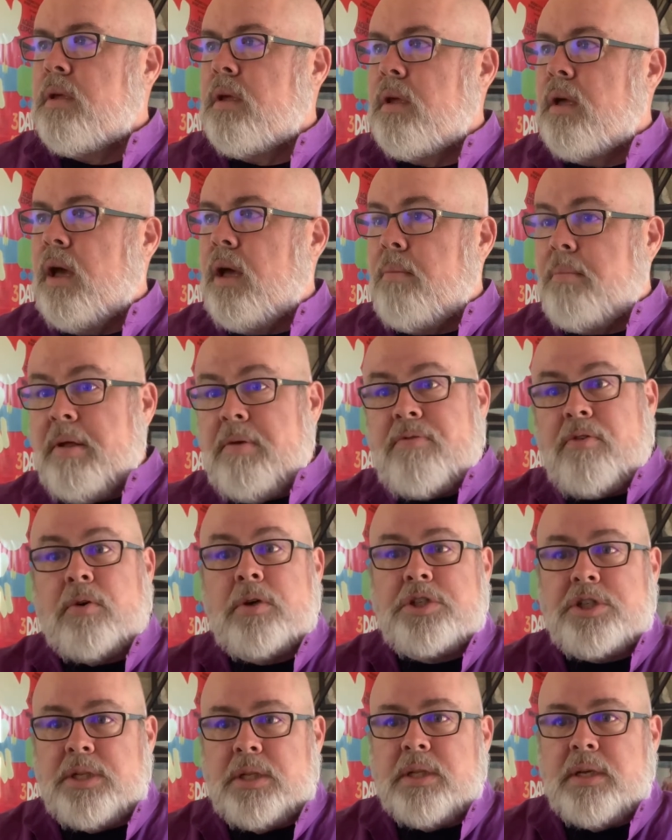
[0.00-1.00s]

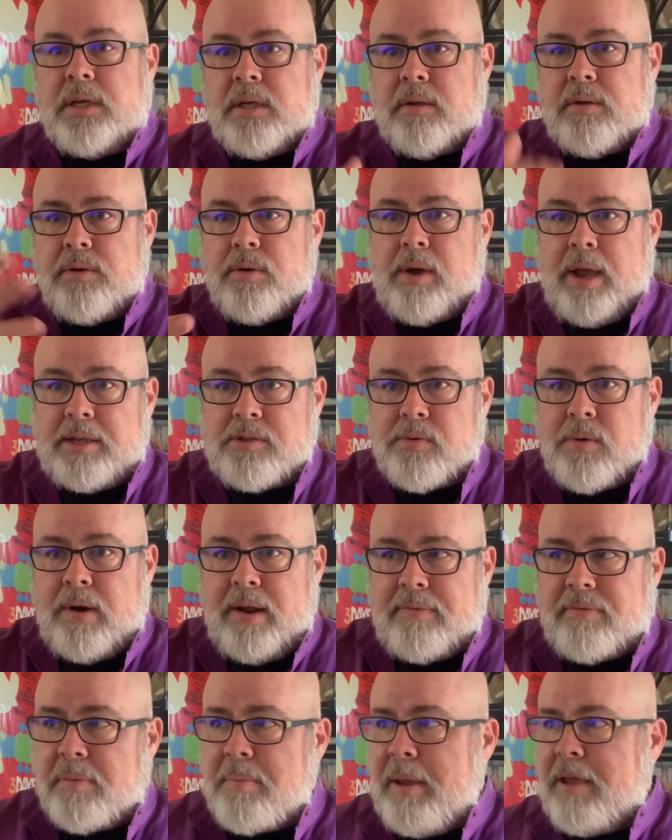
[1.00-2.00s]
Unfortunately, you guys won't
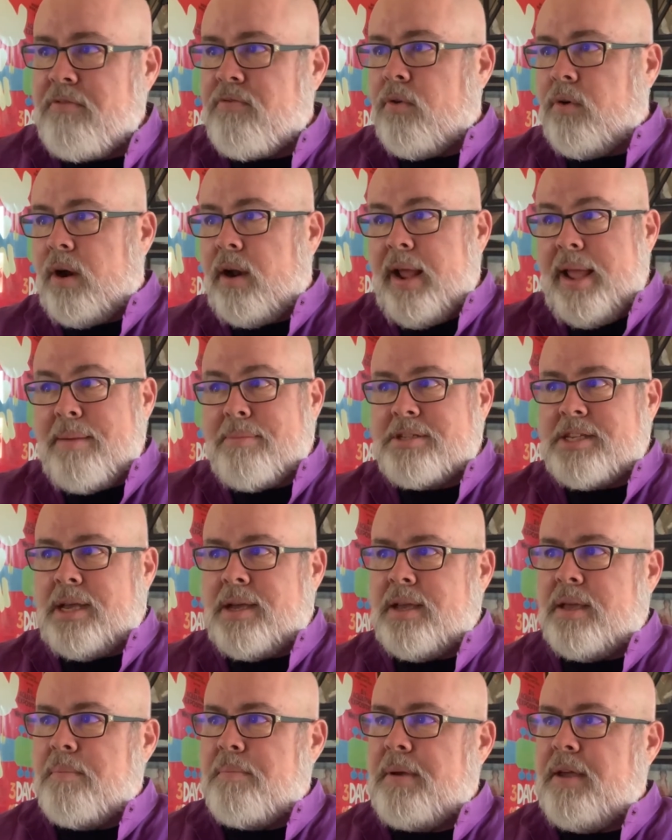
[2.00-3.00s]
have to pay for it.
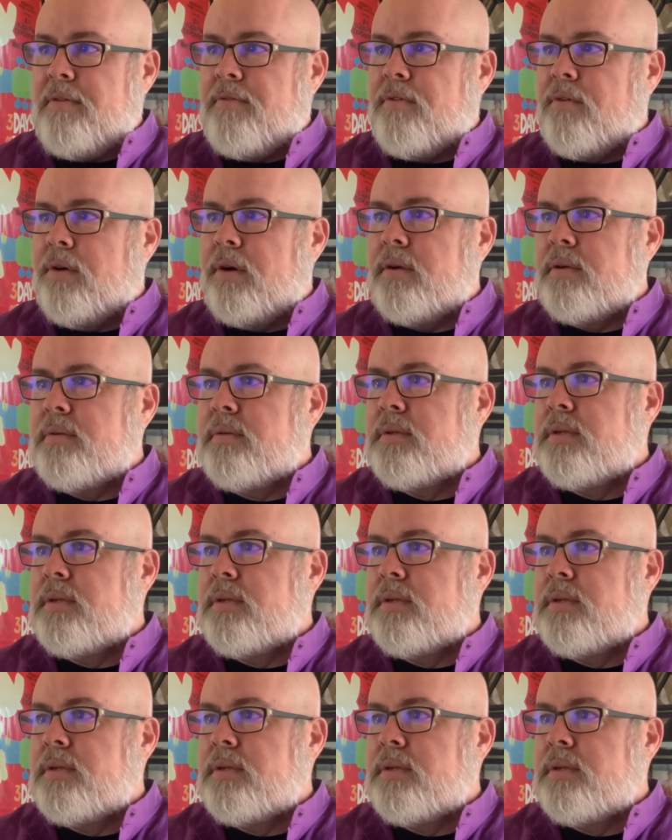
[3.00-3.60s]
Amazon can pay for it.